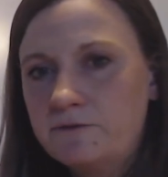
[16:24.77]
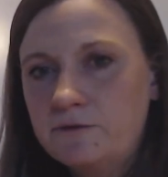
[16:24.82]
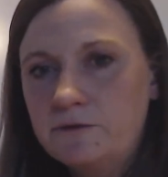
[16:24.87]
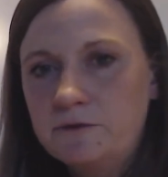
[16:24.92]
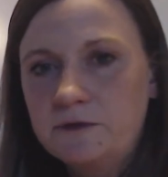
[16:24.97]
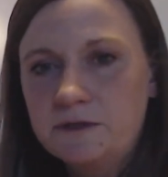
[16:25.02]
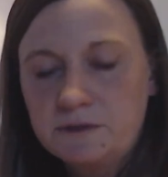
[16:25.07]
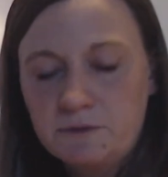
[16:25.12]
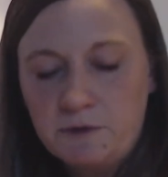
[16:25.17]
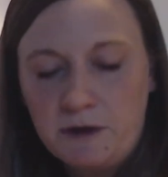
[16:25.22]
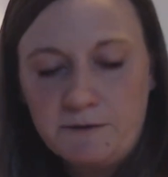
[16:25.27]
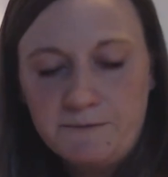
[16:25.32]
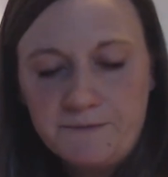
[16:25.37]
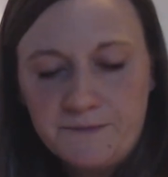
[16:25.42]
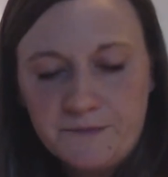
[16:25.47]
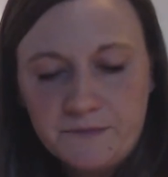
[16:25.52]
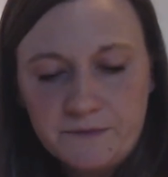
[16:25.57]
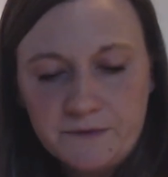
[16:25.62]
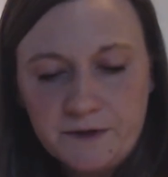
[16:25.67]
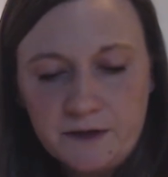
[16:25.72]
fluid as well.
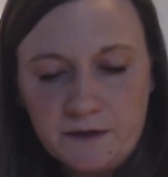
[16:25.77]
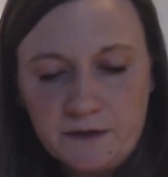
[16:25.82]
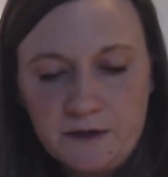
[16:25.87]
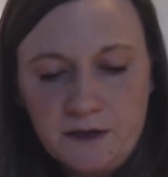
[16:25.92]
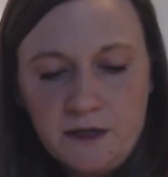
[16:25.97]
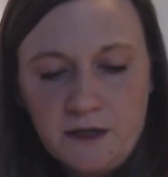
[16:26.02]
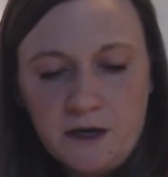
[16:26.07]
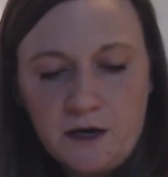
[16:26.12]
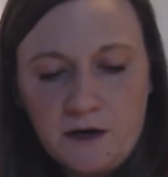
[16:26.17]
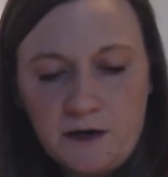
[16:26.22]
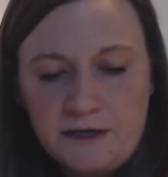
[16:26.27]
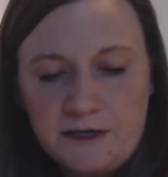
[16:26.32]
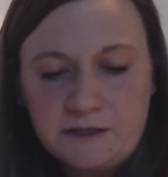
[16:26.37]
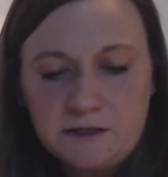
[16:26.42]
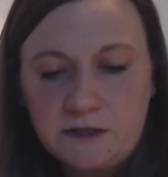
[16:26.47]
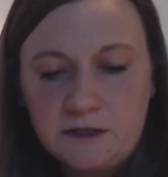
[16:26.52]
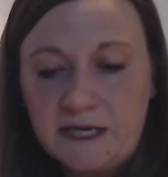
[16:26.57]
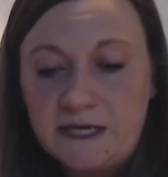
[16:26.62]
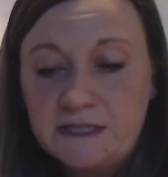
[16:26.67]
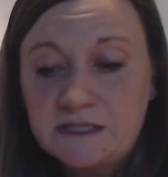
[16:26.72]
All right,
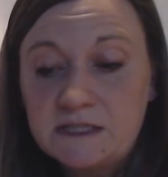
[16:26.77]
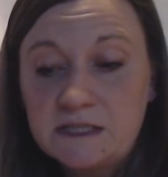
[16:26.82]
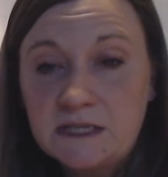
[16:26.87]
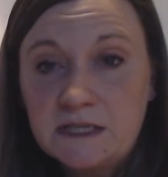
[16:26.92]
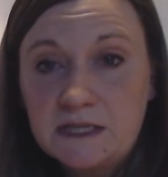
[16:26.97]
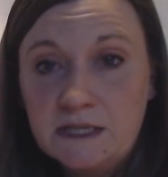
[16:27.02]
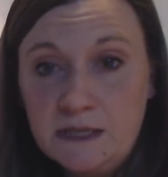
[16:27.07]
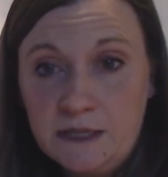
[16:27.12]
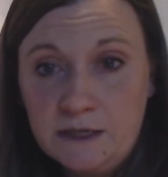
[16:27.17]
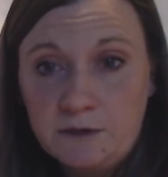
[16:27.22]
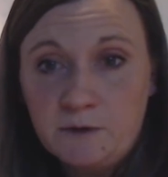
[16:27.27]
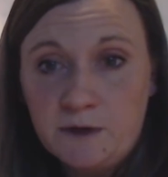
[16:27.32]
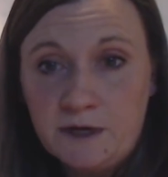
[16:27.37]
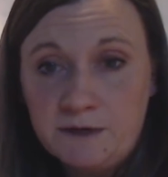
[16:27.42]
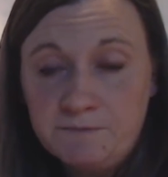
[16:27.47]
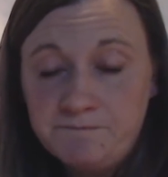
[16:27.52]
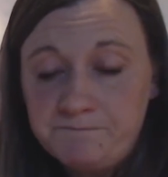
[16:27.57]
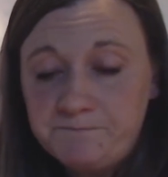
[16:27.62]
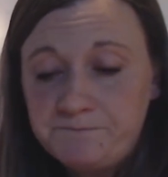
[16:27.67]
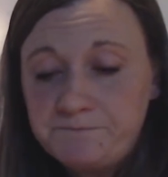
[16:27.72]
so that's liquid.